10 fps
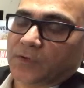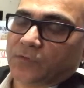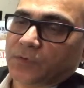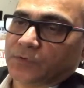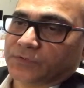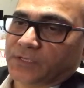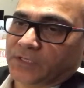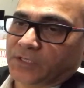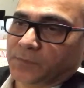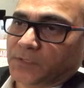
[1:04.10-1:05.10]
nebula was
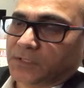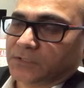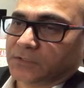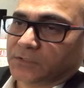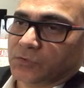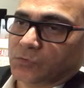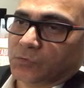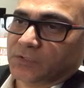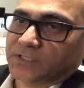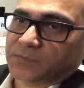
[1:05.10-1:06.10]
nothing but it's
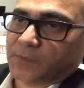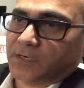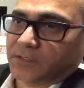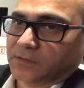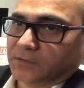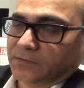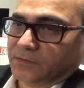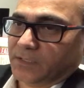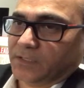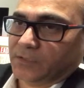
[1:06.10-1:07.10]
dust
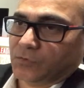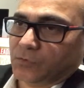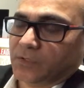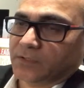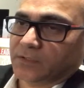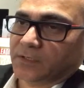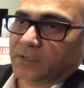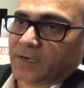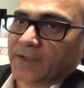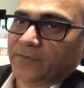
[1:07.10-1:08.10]
particles, and under the
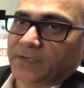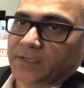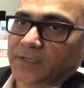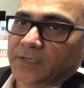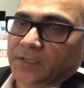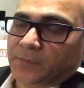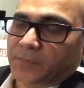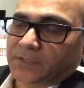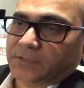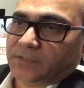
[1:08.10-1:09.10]
gravity,
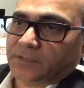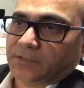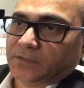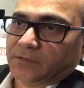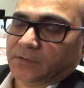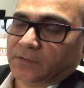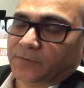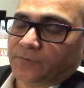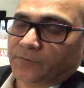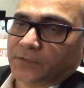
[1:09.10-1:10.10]
basically,
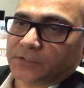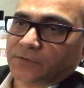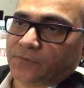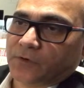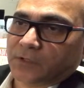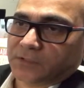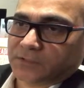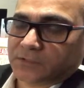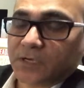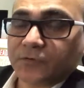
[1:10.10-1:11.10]
first of all, the
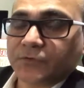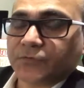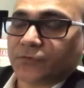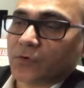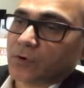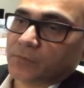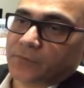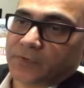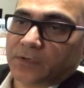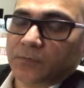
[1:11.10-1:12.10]
sun was formed
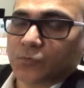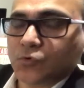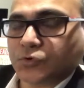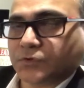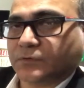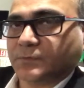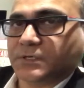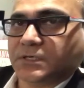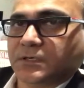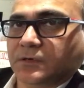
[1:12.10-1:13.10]
where most of the
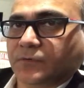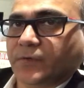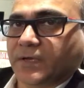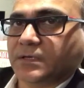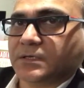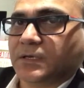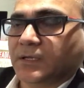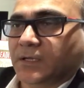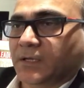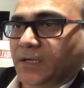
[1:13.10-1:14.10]
material went,
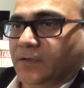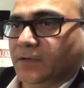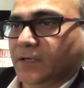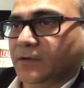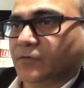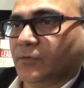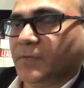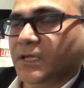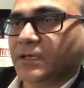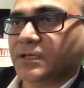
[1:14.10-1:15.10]
and then
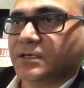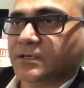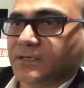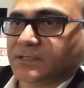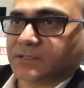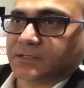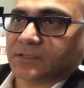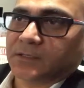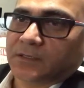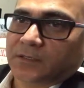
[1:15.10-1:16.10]
remaining disk
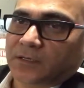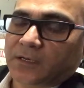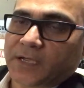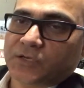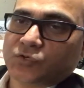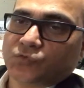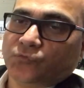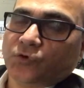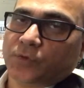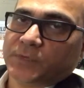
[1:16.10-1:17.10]
led to
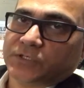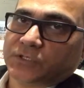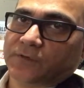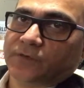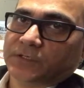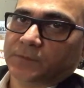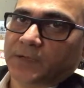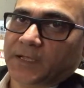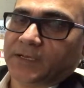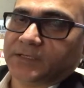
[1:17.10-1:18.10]
formation of other
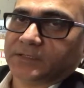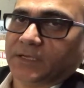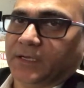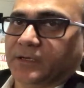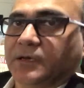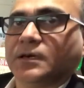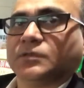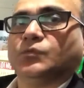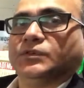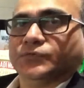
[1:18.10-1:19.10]
planets, and
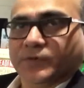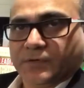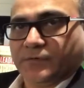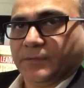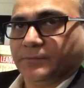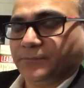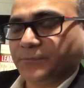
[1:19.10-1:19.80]
Earth was one of them.